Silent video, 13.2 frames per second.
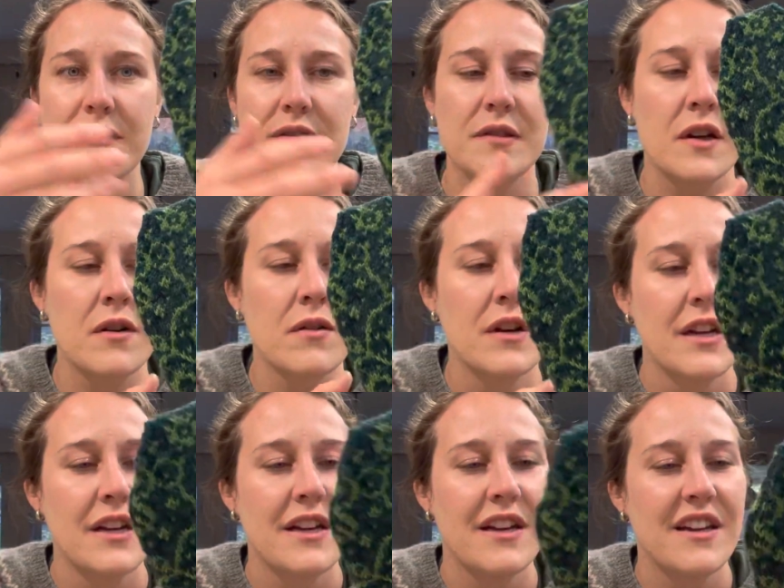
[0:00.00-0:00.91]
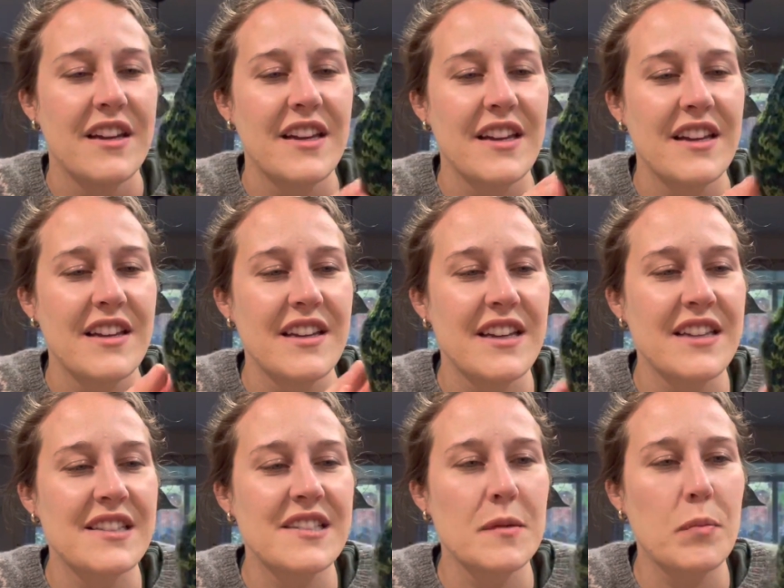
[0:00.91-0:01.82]
So
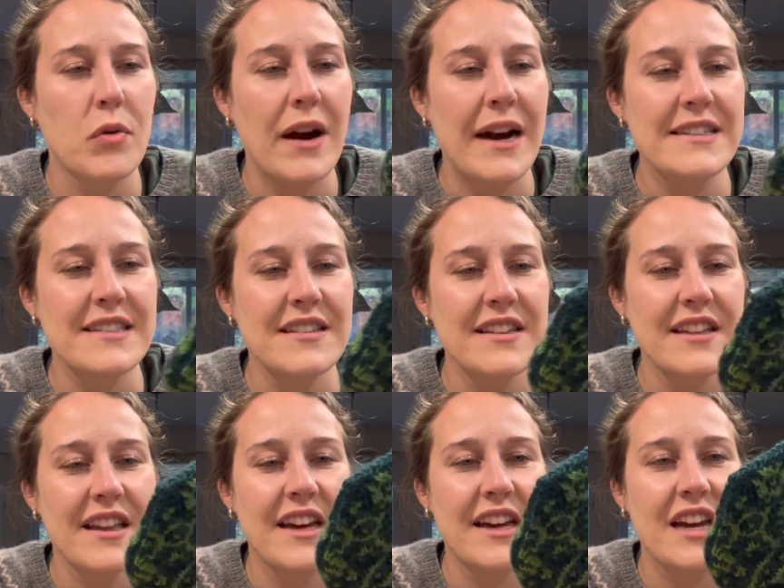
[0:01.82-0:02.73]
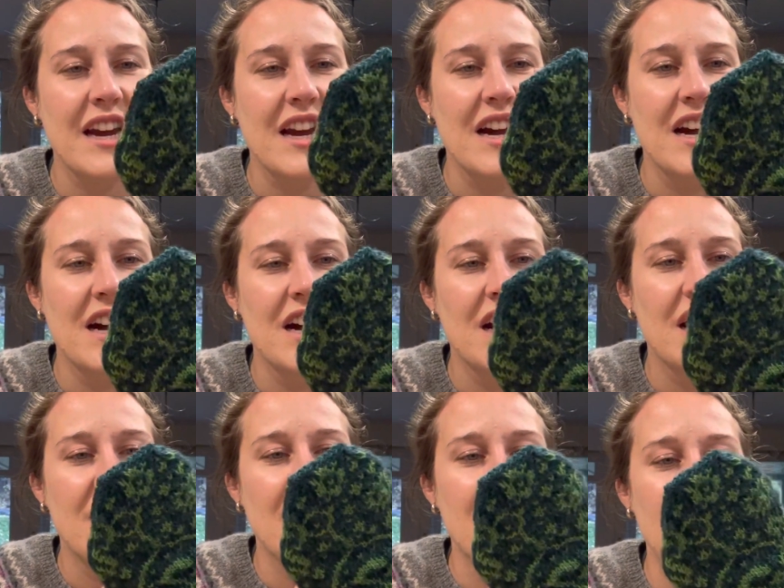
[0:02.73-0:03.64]
it's surprisingly like
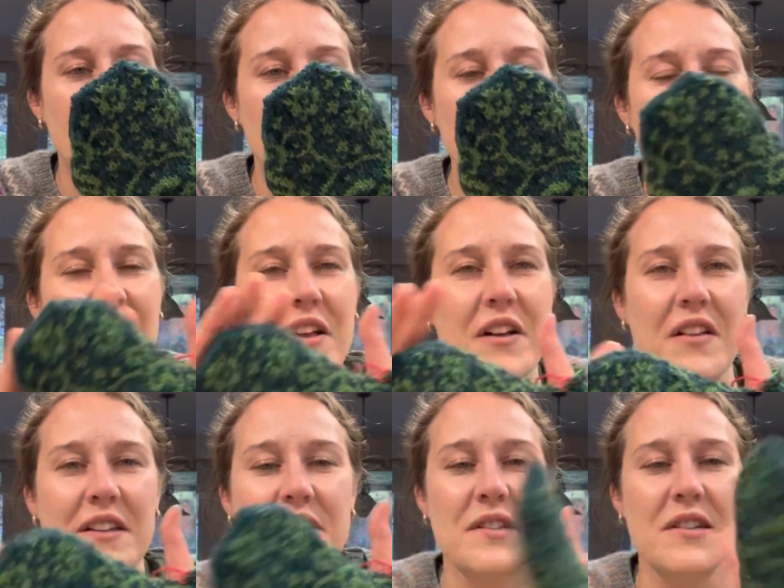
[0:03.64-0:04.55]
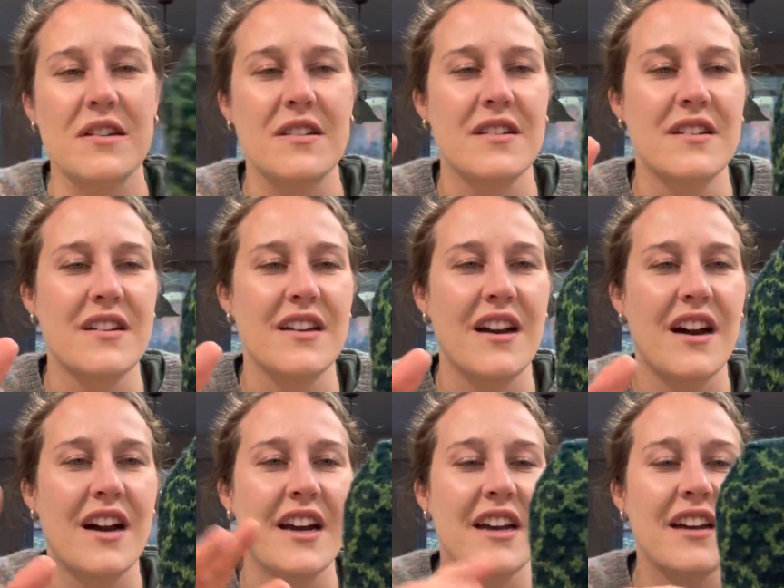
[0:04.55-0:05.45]
a palette cleanser.
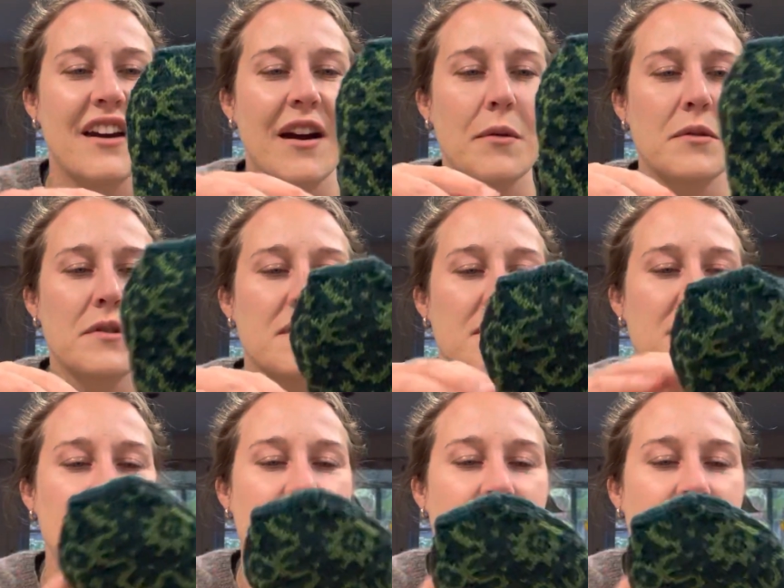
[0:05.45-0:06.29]
I was